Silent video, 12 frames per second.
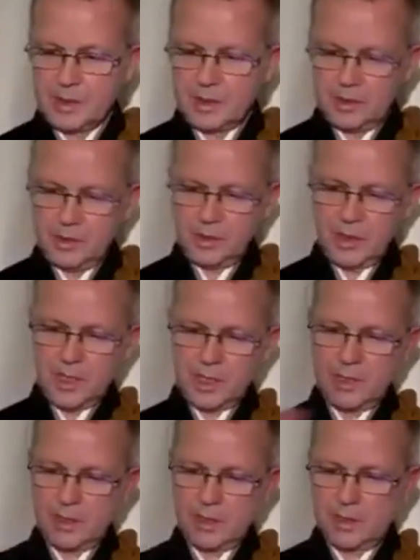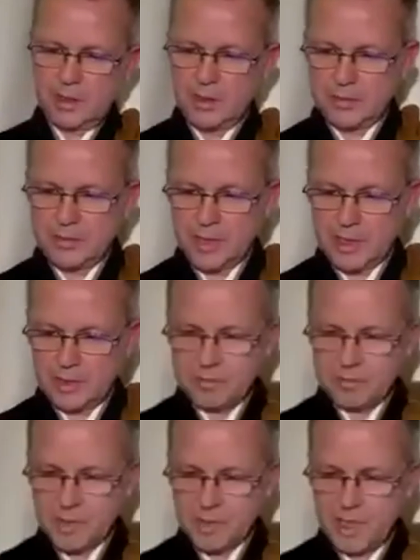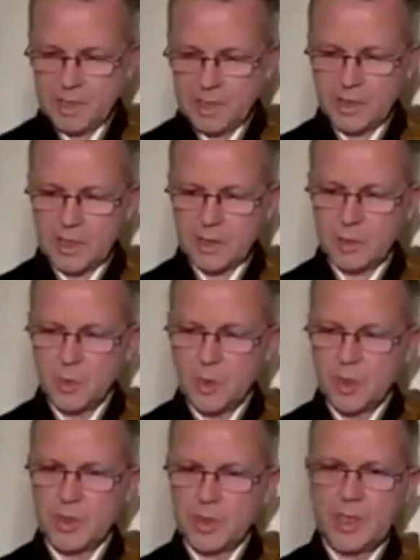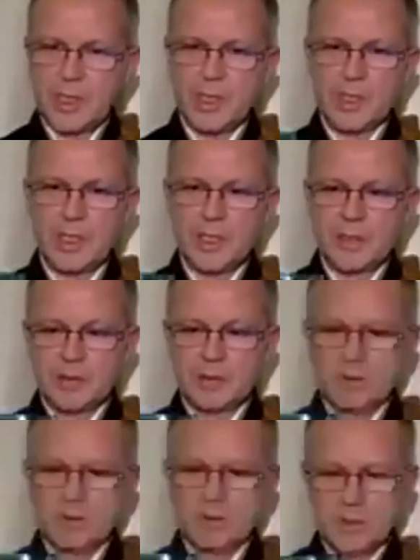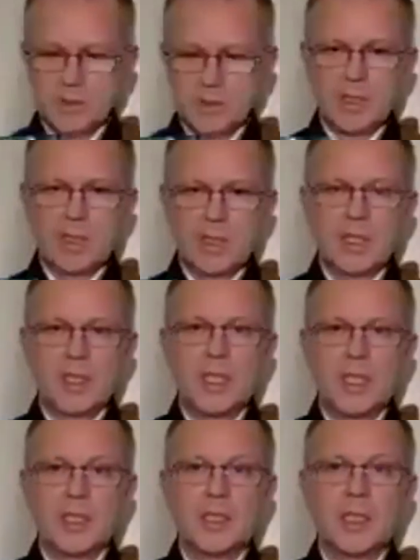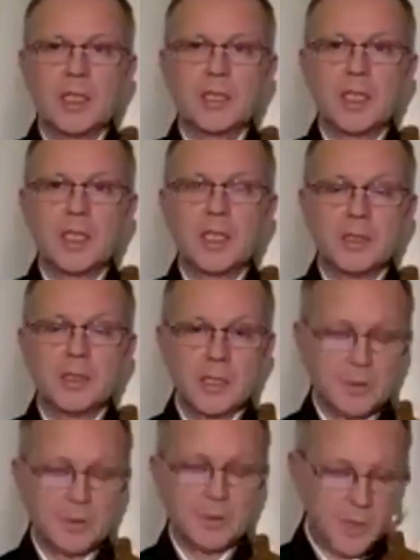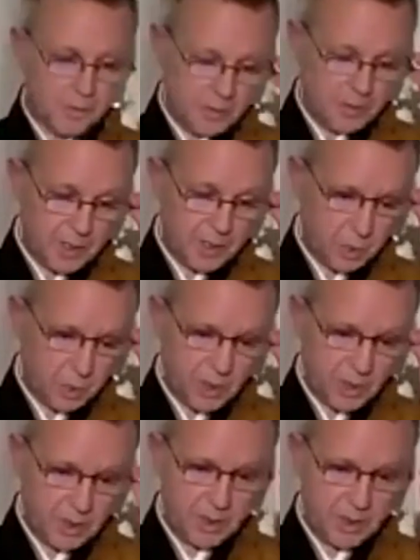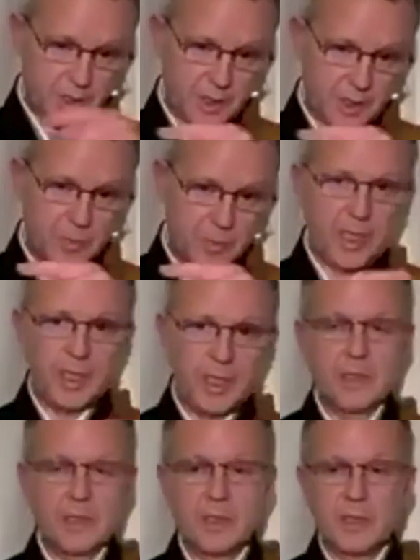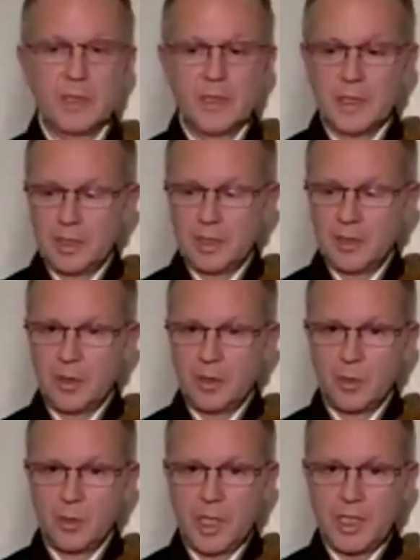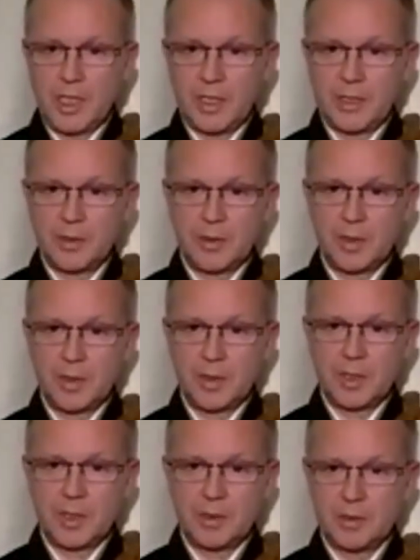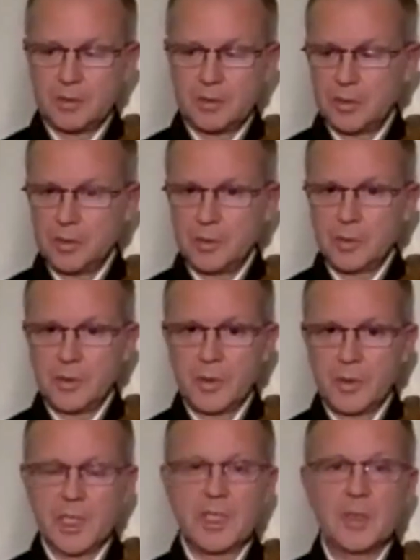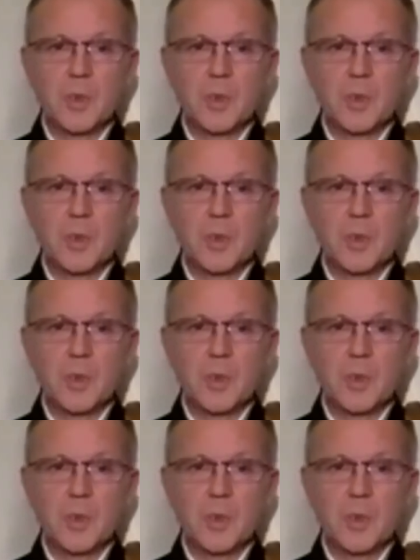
you know, as, you know, if I if I take this glass of water and I, I and I, I say this may, maybe this water is, is me already, or or is it